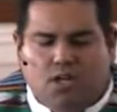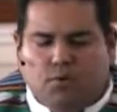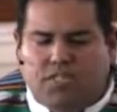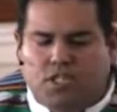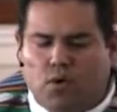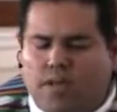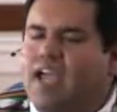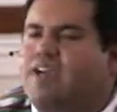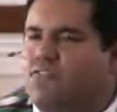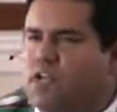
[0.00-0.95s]
Was he going to
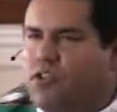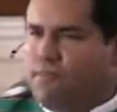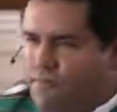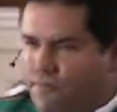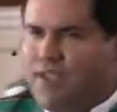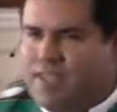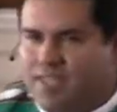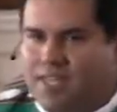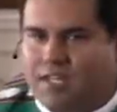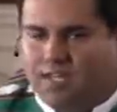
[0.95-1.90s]
have another
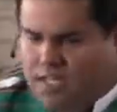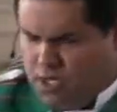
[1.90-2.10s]
faith healing?